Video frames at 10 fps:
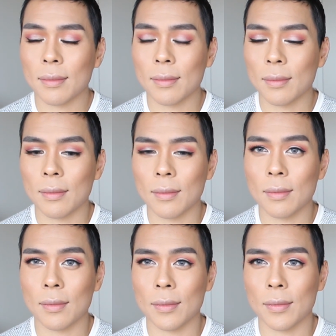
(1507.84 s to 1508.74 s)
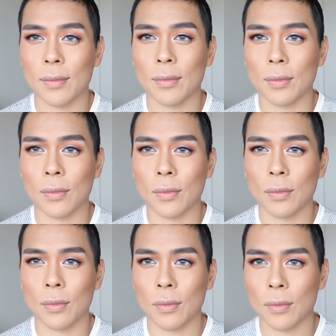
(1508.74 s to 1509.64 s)

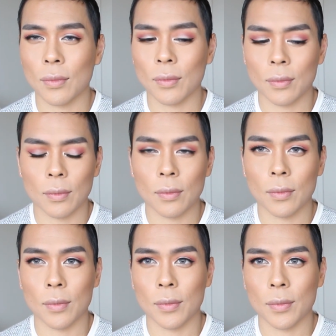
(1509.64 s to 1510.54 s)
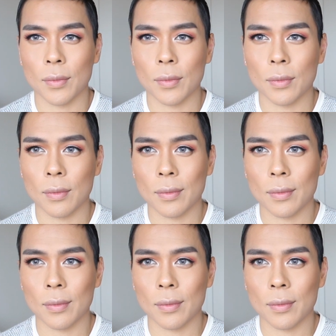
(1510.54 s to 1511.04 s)
This person isn't speaking.